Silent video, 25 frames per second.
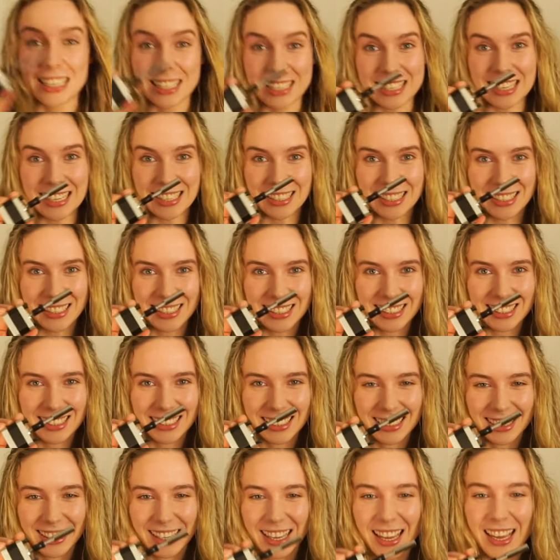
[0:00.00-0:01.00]
this.
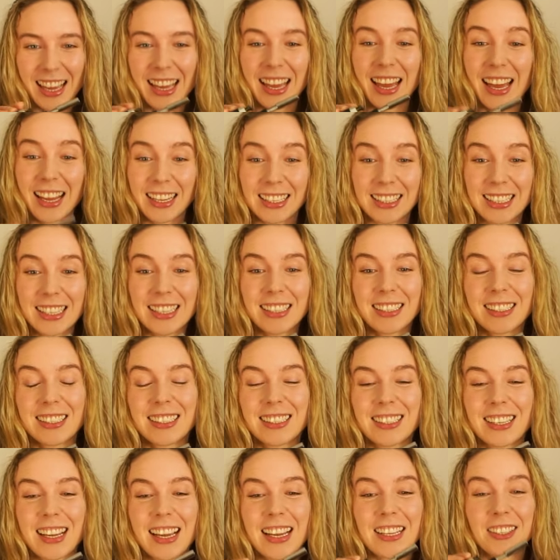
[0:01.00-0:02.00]

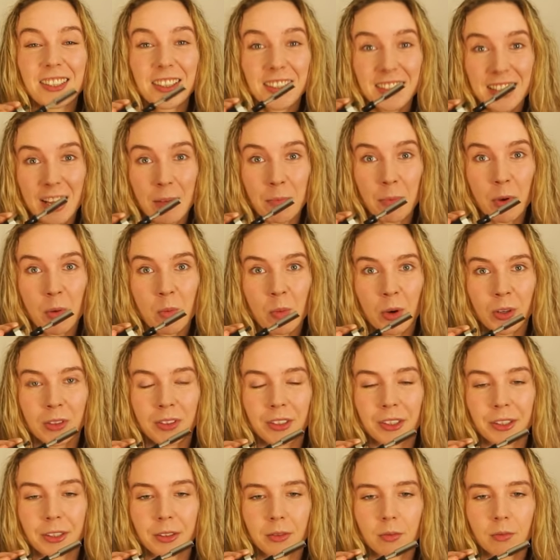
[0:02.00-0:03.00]
This is a stepper
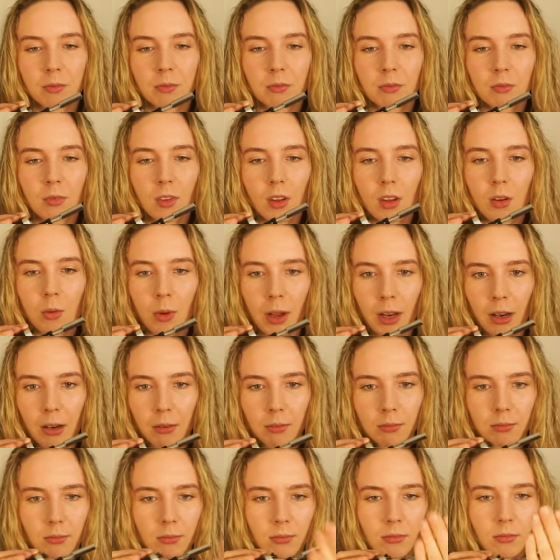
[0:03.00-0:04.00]
motor. Well,
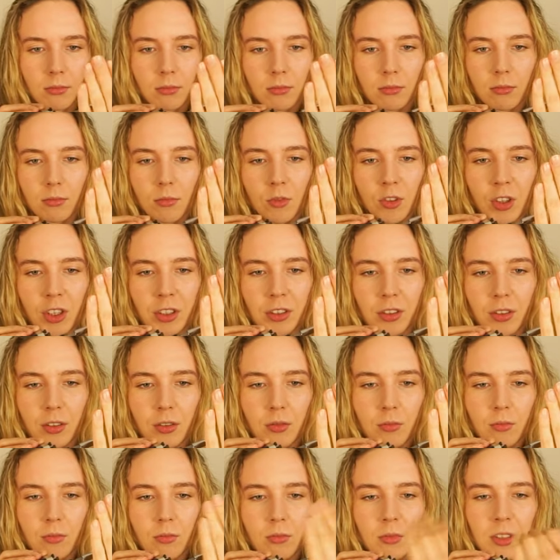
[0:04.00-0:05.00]
just
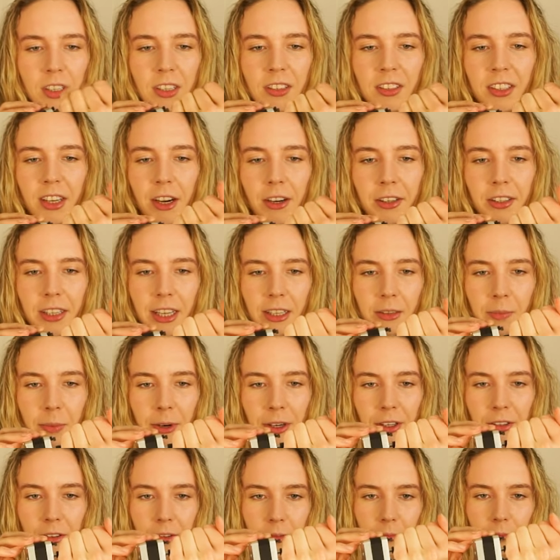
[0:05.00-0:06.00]
discard that
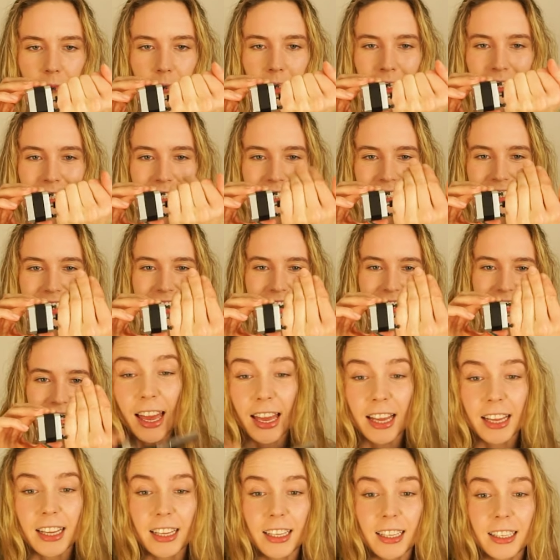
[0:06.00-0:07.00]
part.
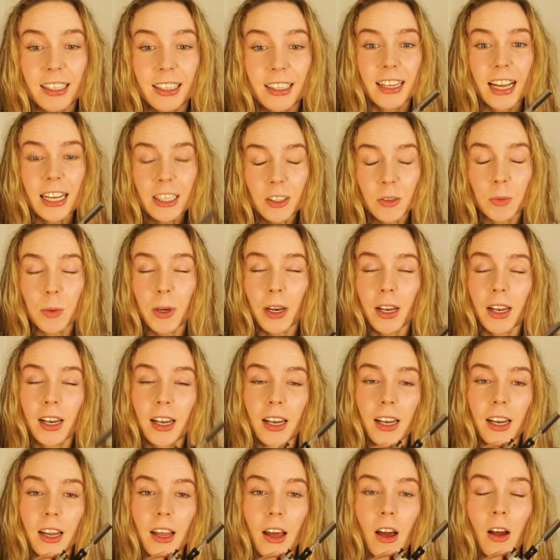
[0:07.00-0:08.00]
And that
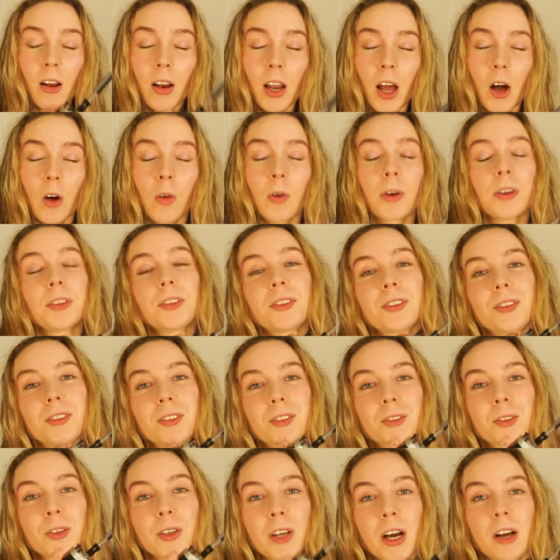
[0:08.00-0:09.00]
will allow us
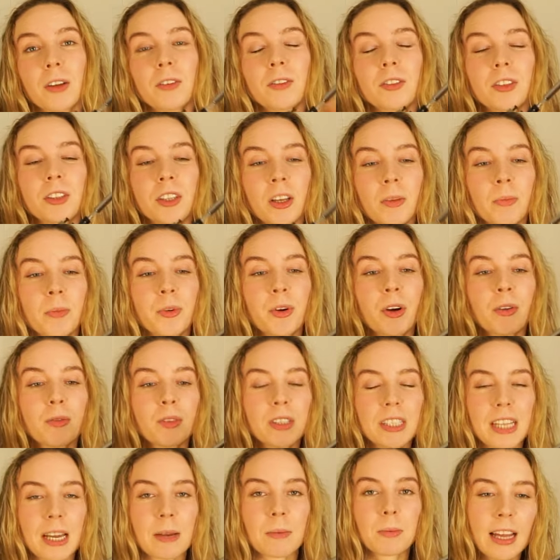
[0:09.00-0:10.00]
to count the number of
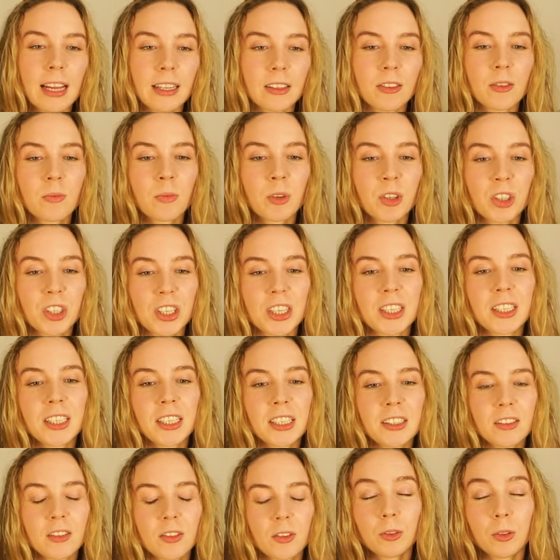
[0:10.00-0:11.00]
steps that the machine
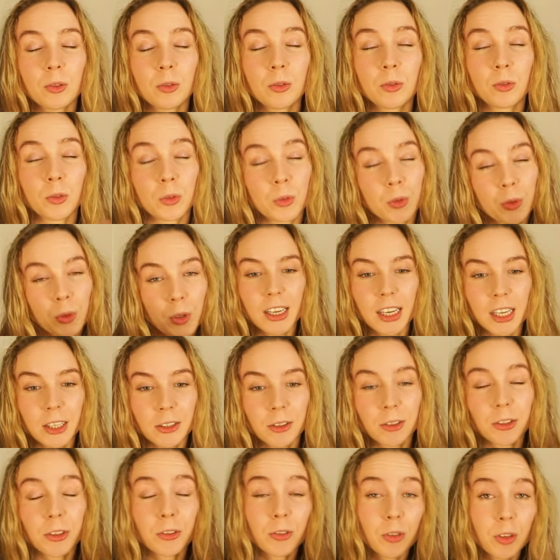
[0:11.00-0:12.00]
needs to do
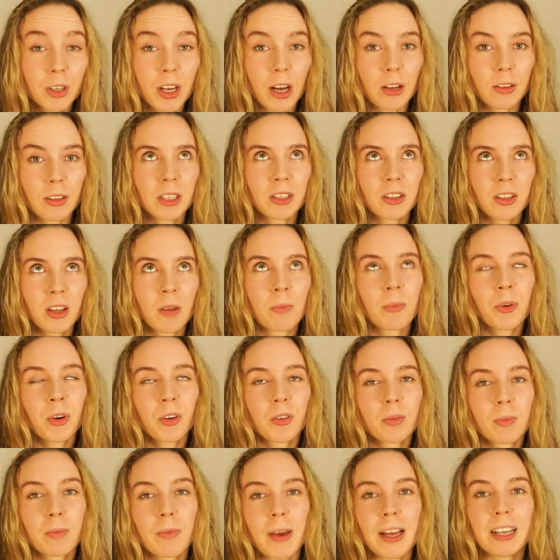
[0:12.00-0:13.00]
in order to count the number
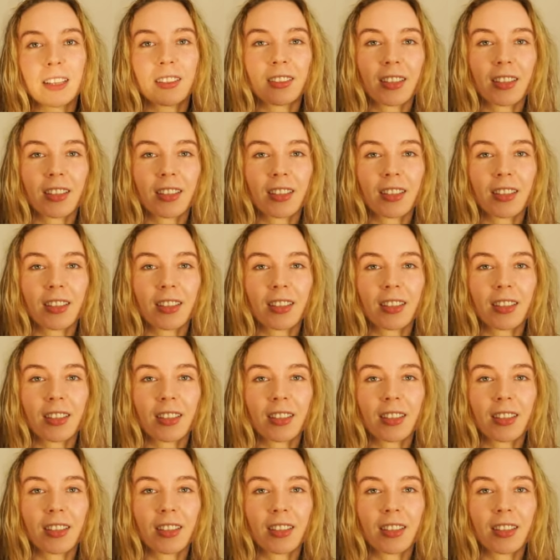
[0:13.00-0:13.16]
of pegs